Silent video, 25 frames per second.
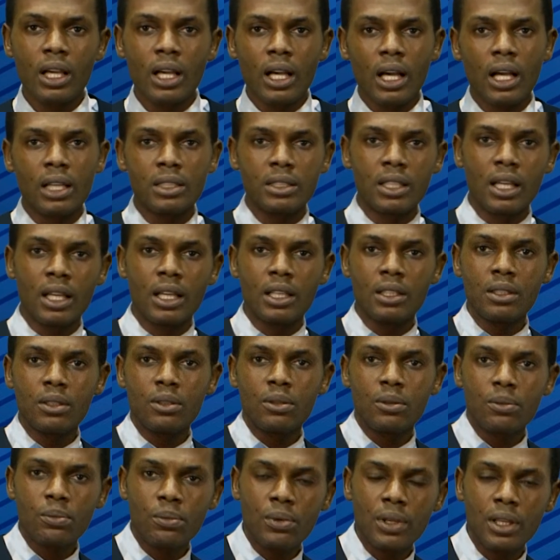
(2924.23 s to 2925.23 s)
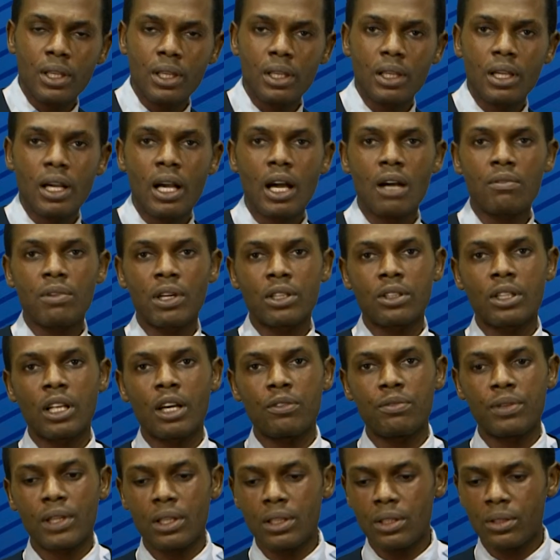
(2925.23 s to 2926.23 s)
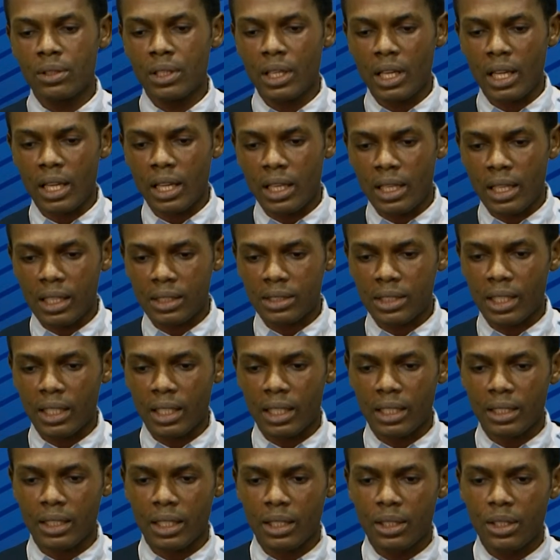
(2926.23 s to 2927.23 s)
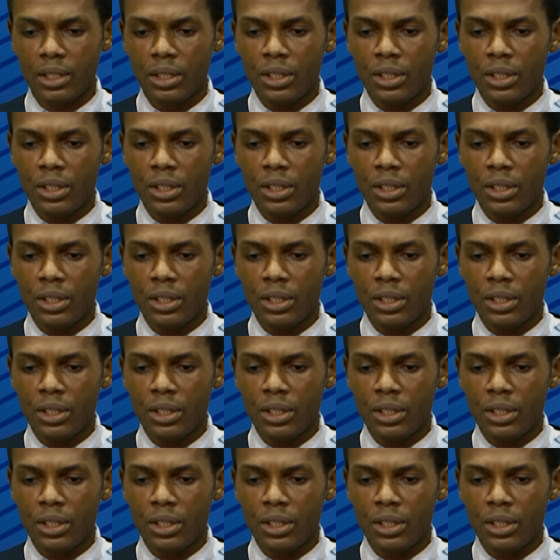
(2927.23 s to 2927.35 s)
and then we have another fellow elected.